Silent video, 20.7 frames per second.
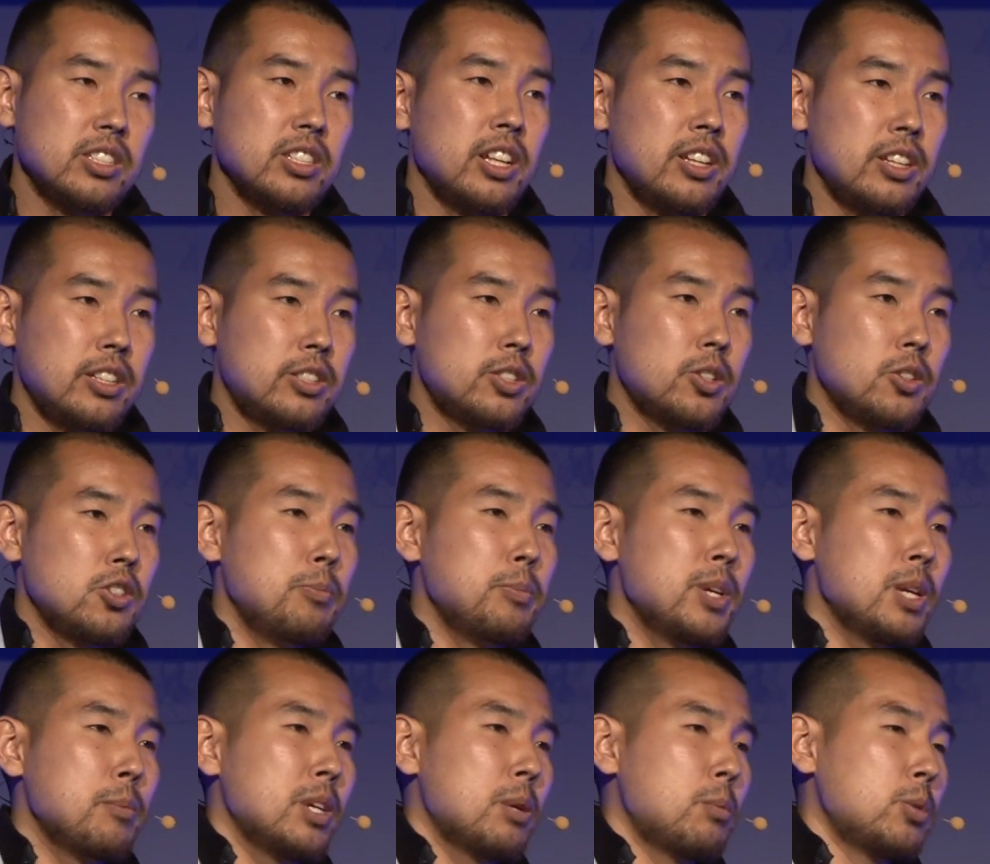And so you
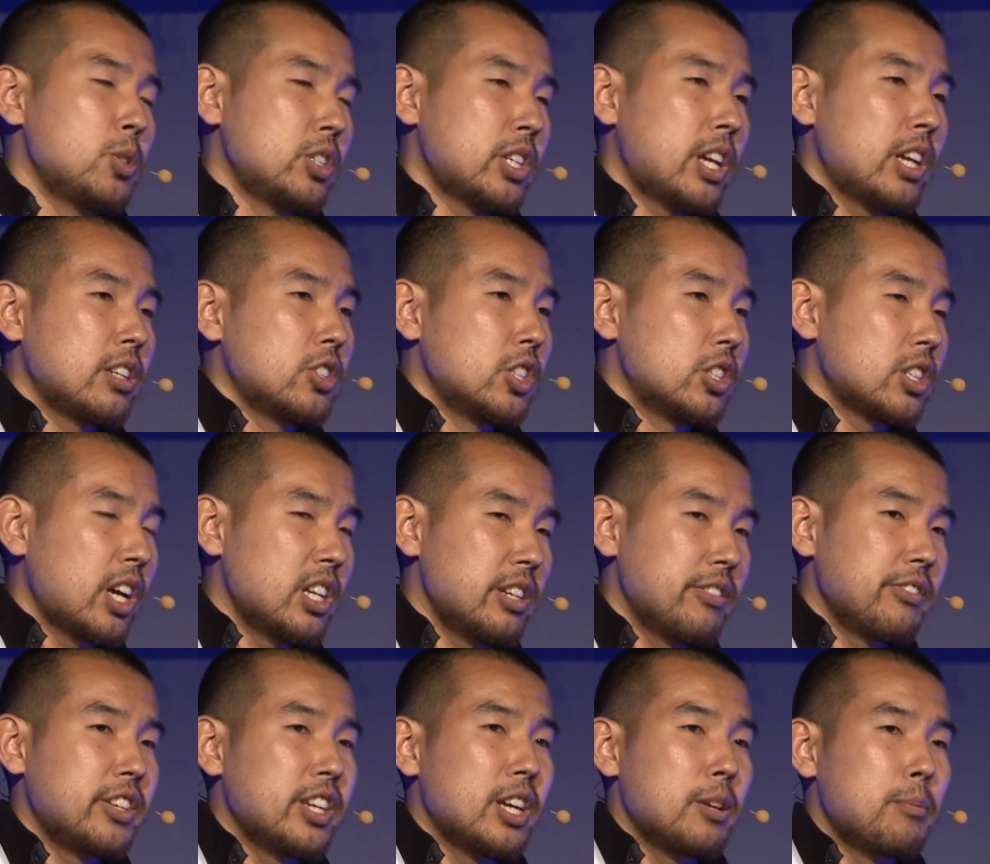may be able to just kind
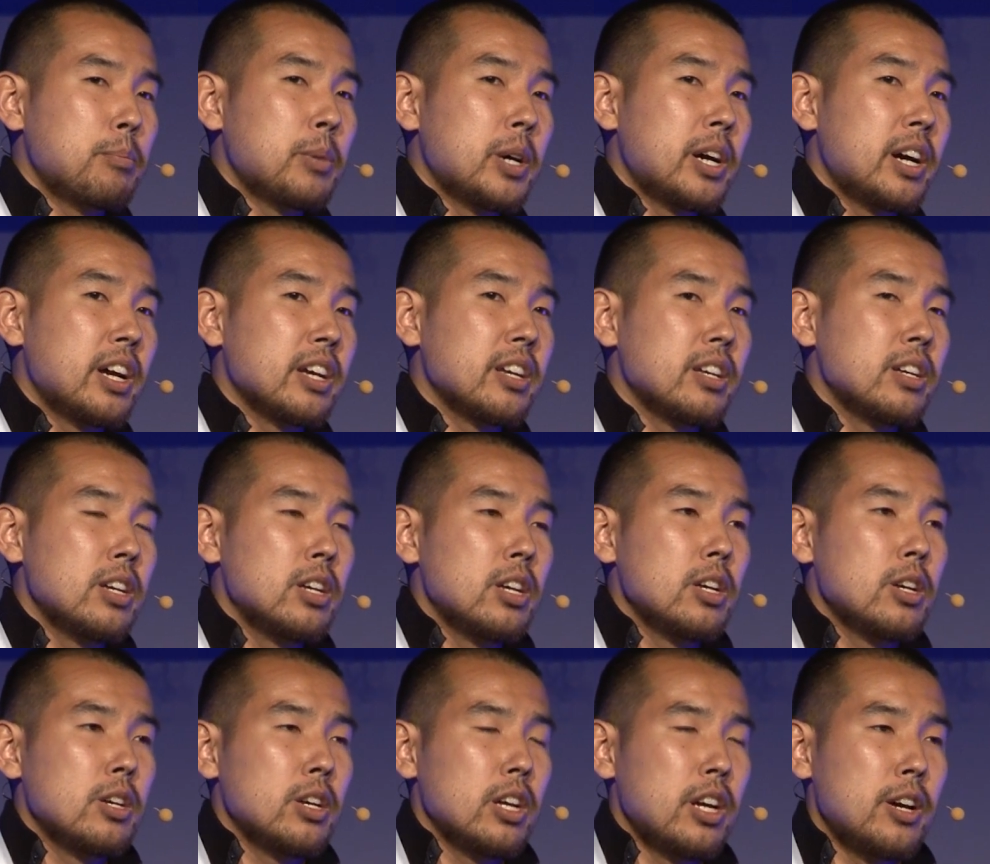of get by,
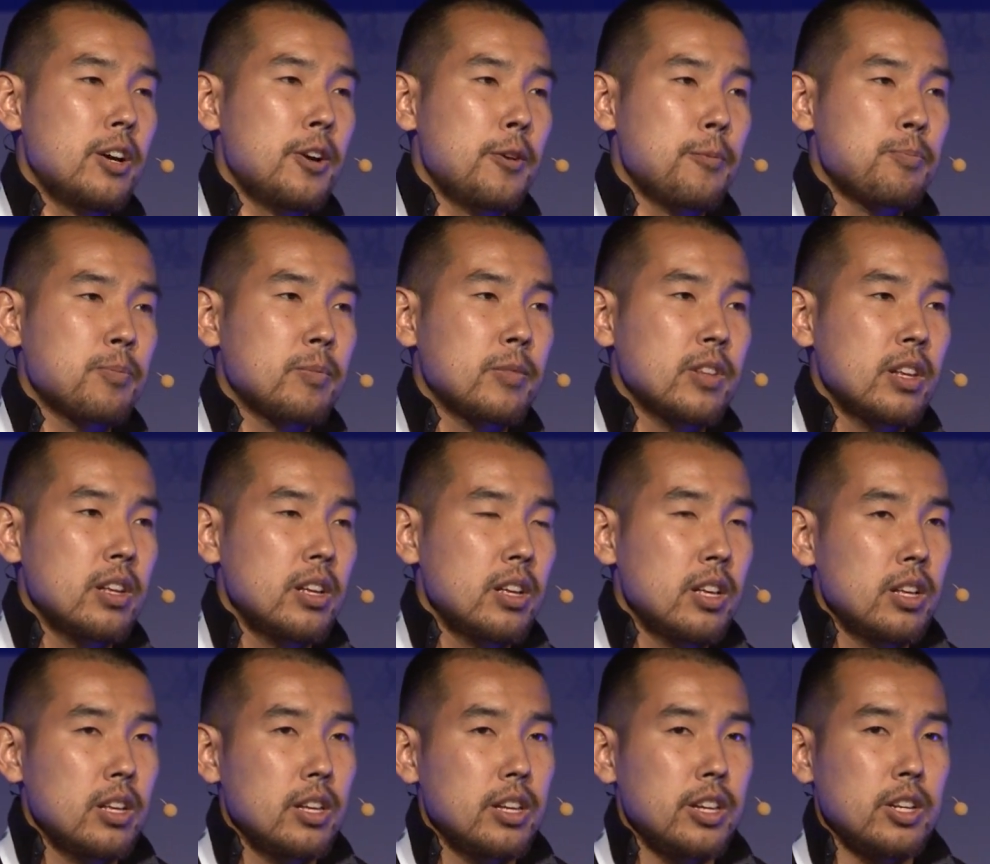
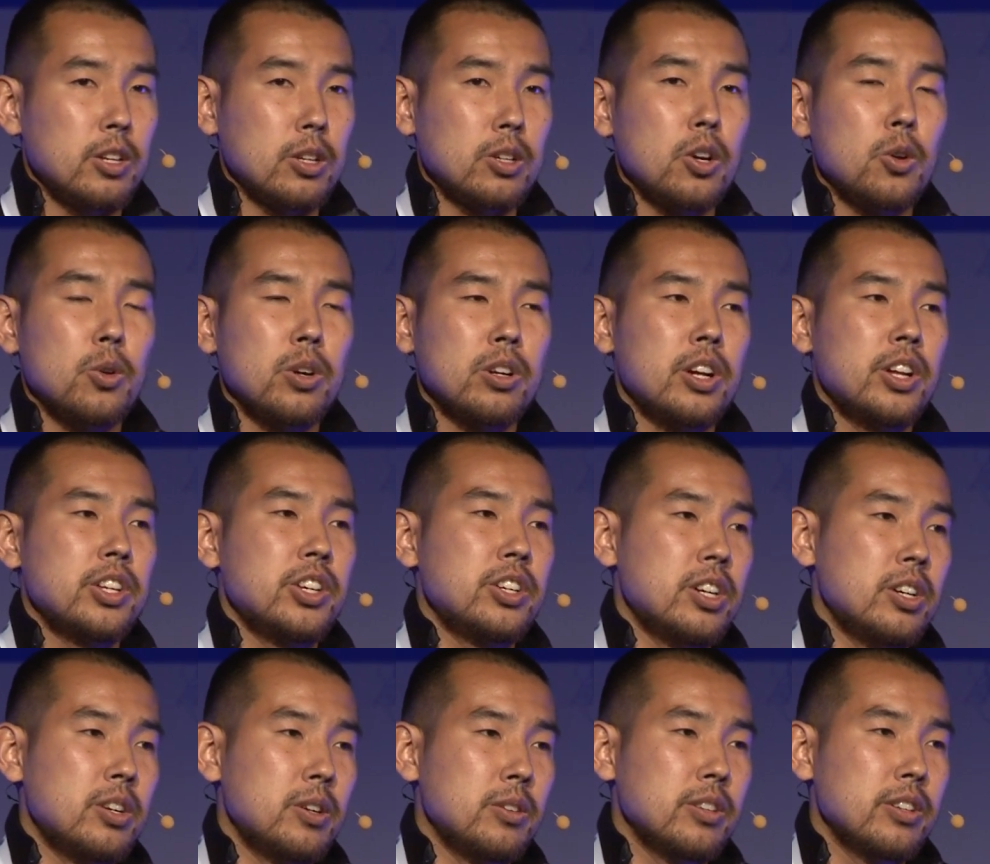going on your
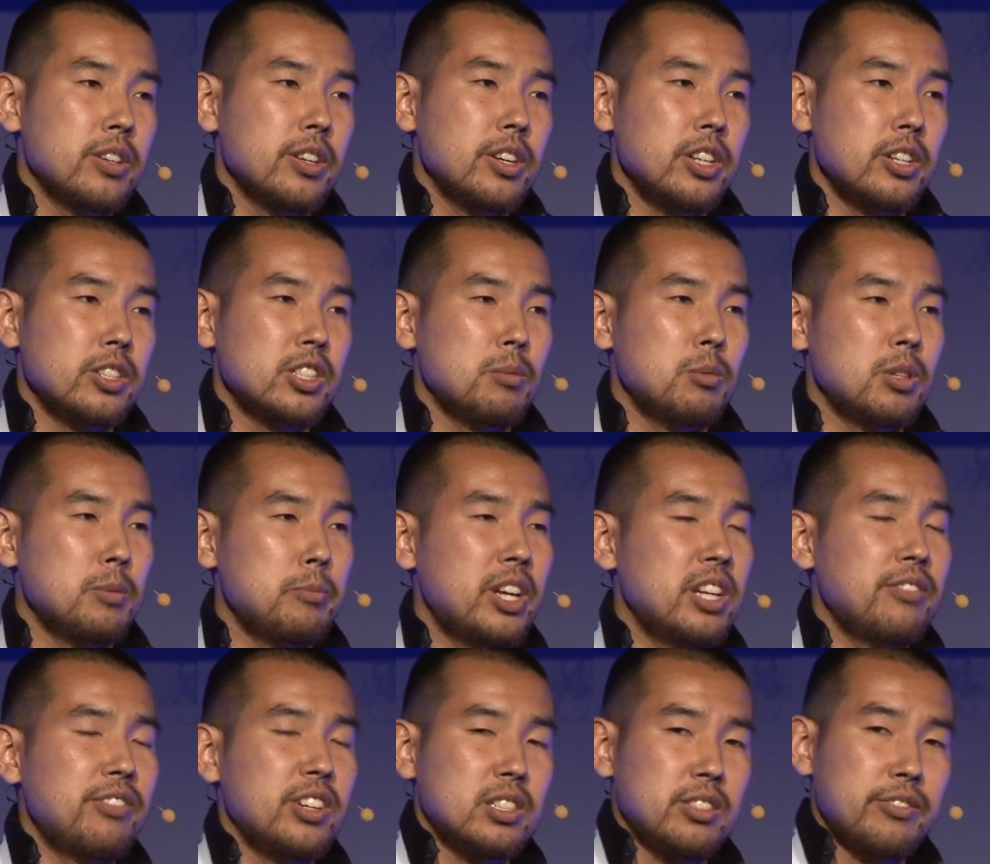own. Some of the
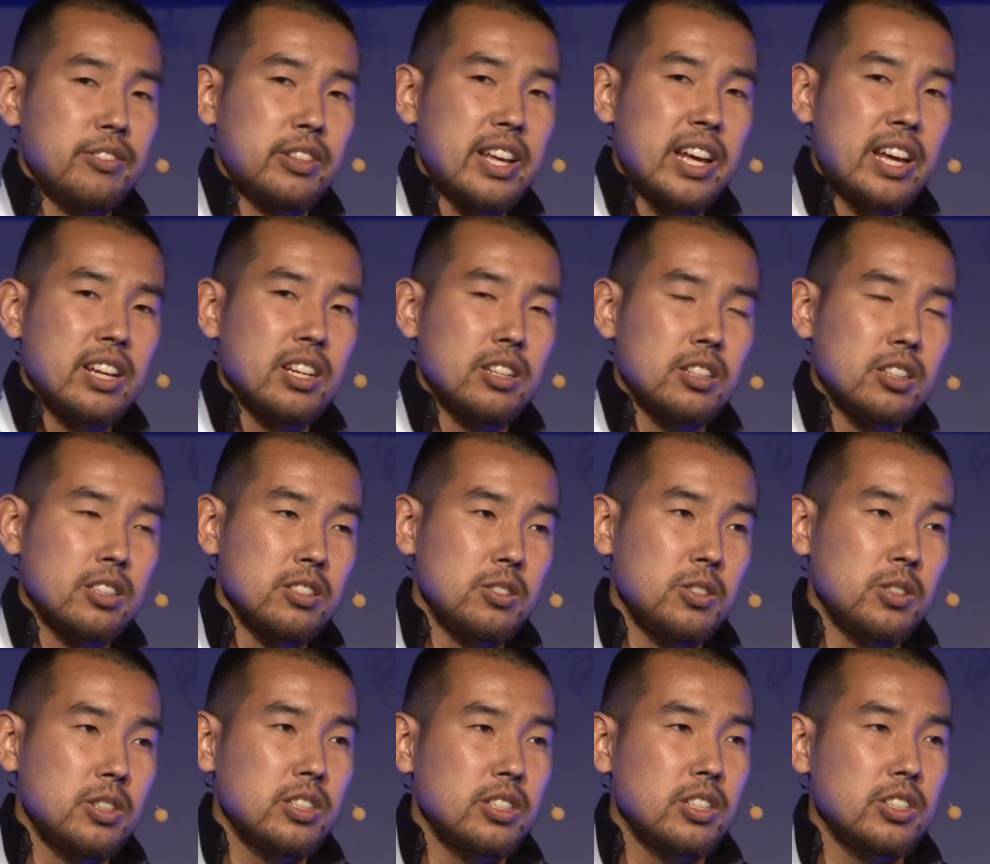benefits of that
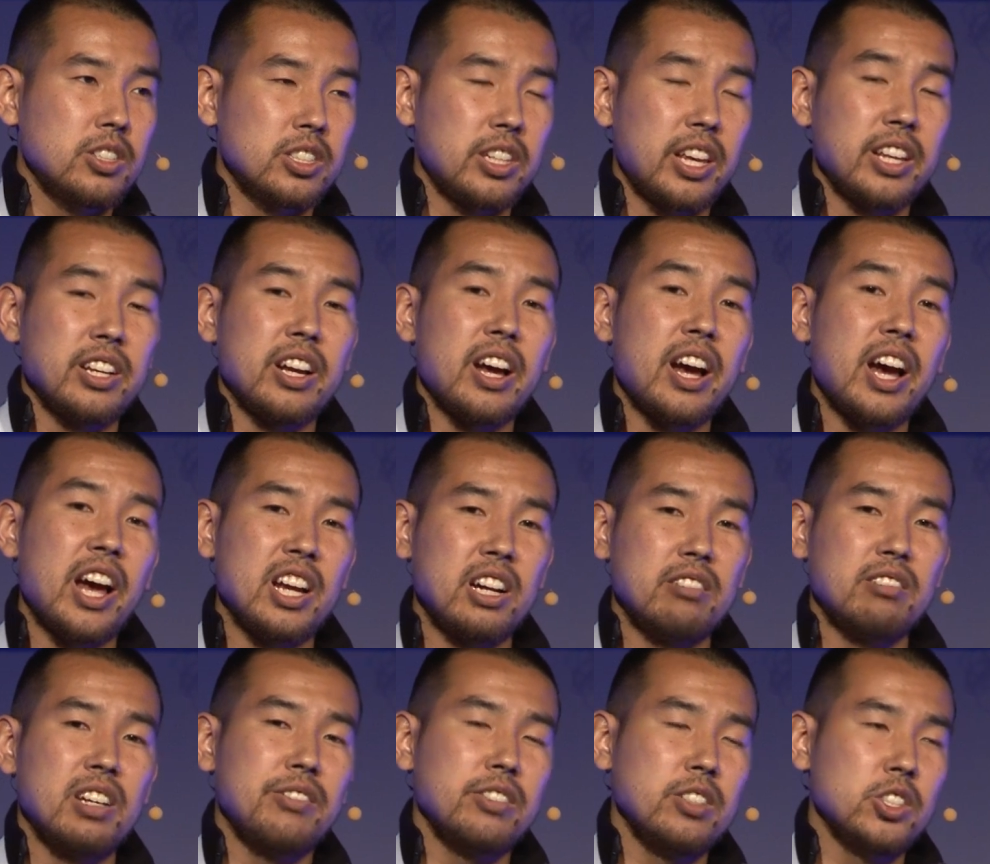include just getting a higher
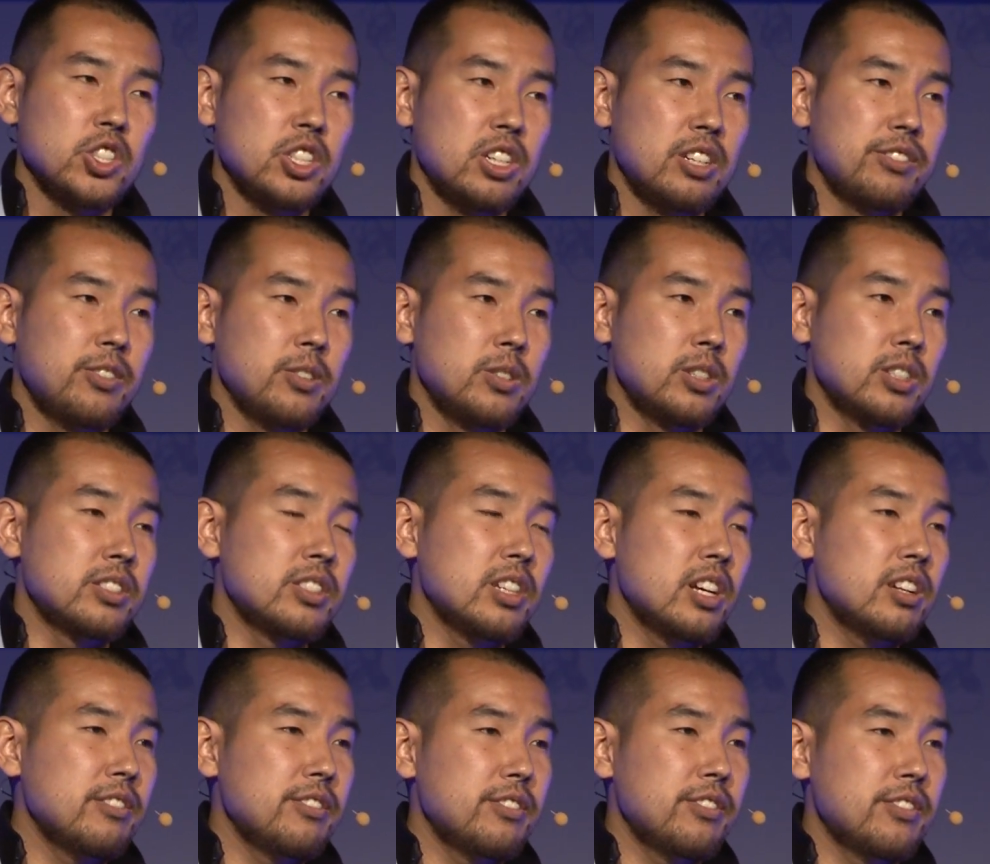revenue share for
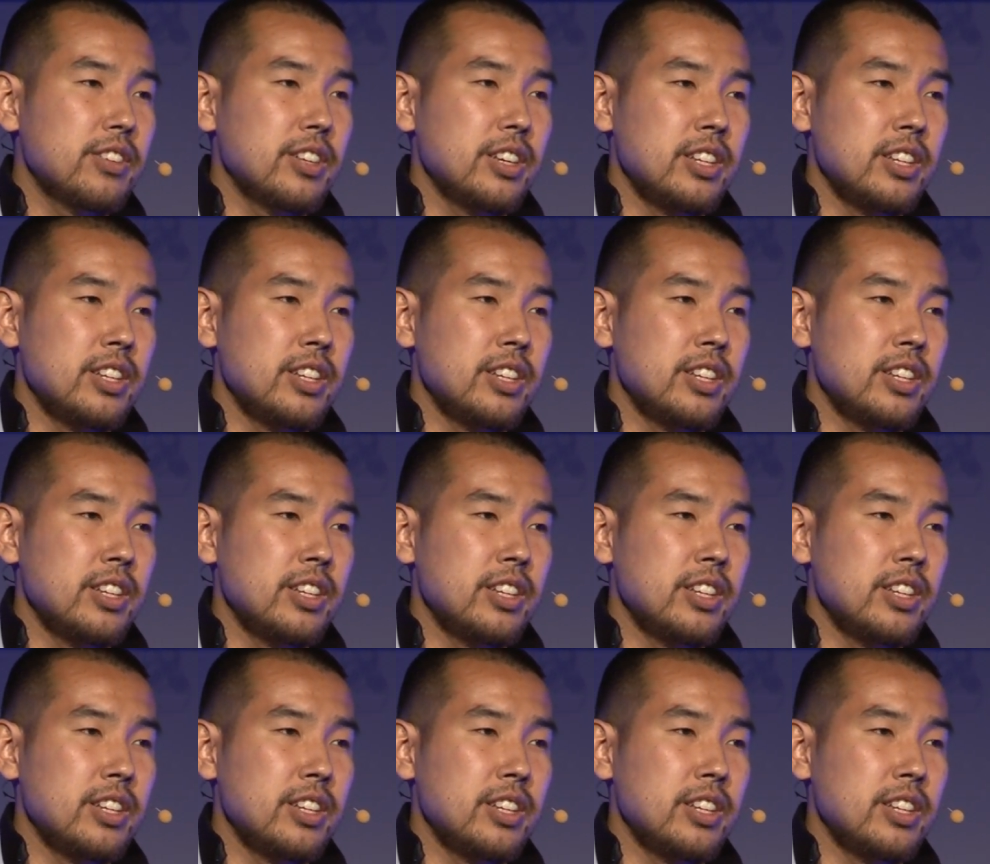yourself.